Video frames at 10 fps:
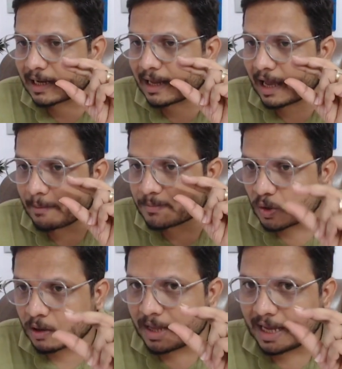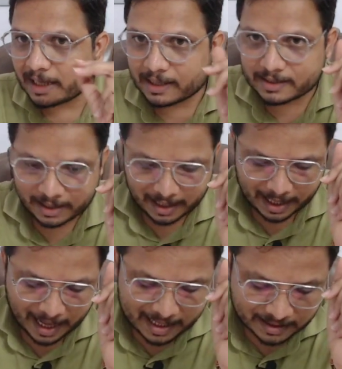are absorbing energy
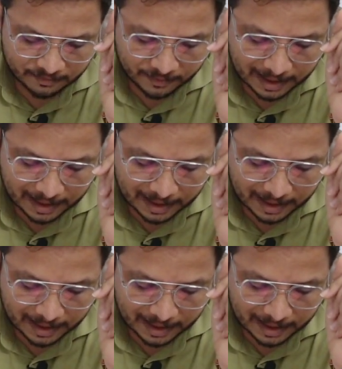and as if